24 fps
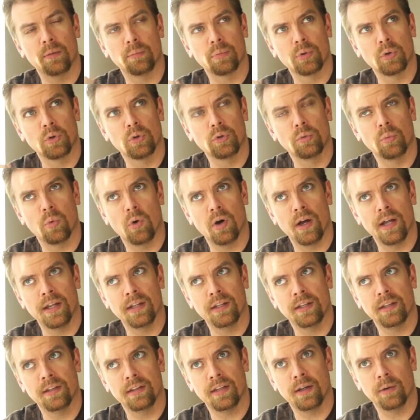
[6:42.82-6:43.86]
brewed
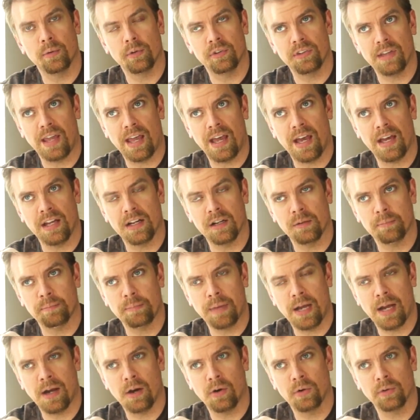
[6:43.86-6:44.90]
one that was at
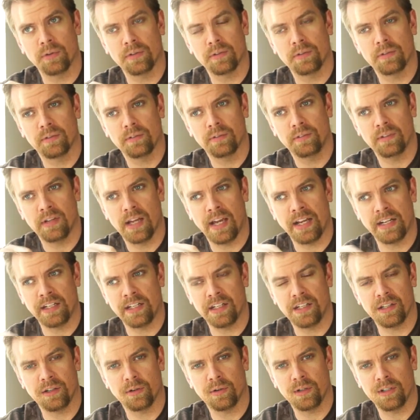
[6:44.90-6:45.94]
about
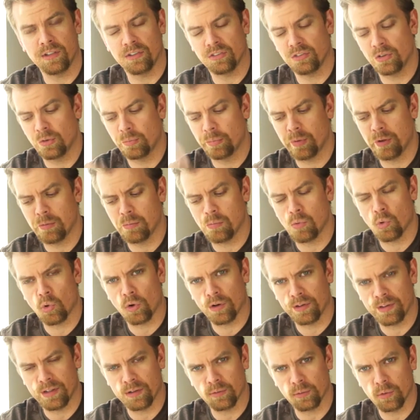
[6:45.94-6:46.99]
90 degrees, so a bit
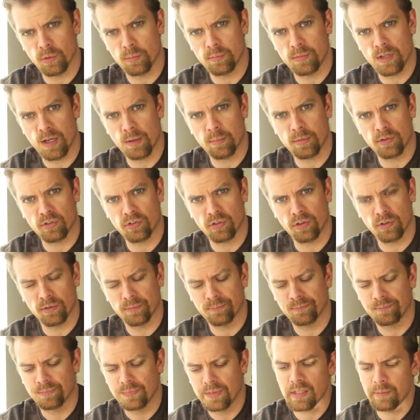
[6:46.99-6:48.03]
more than room temperature.
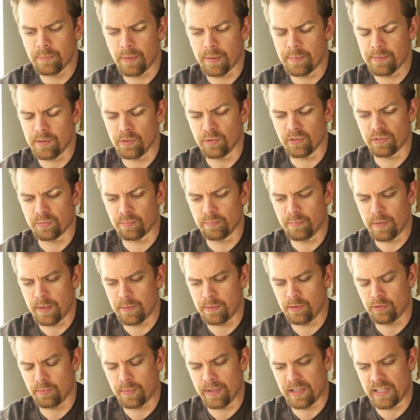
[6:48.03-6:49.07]
Maybe it
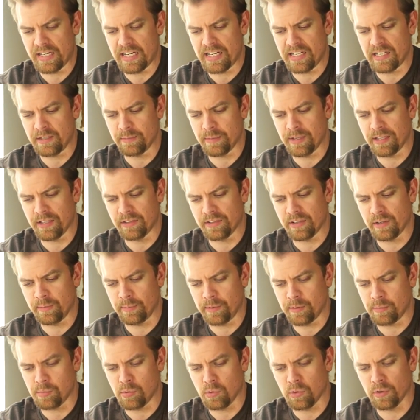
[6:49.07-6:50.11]
was about 80 by the time
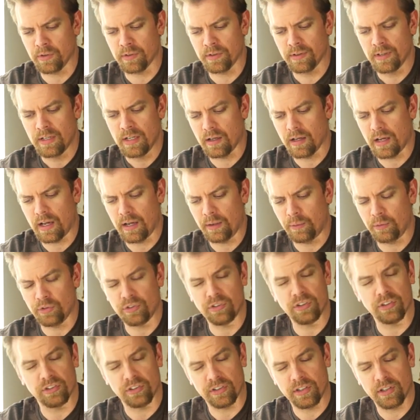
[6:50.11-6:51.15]
we poured. I was
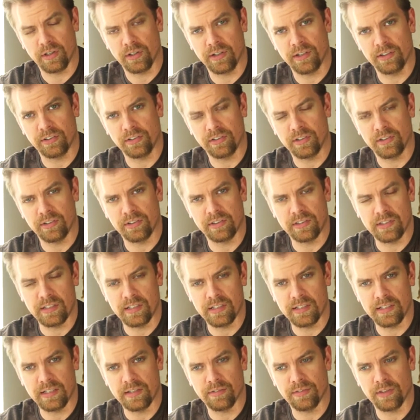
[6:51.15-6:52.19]
just curious to
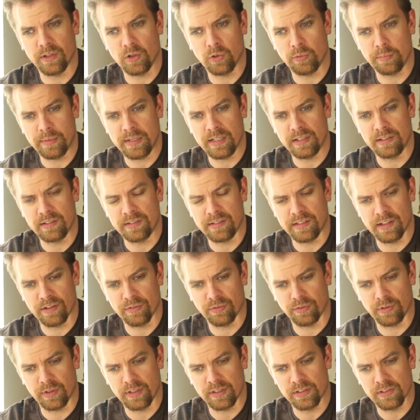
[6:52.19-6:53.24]
see if there would be a
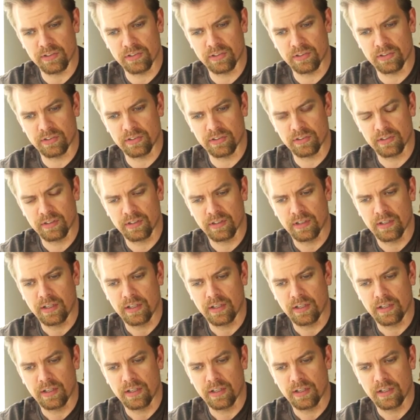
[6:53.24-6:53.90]
difference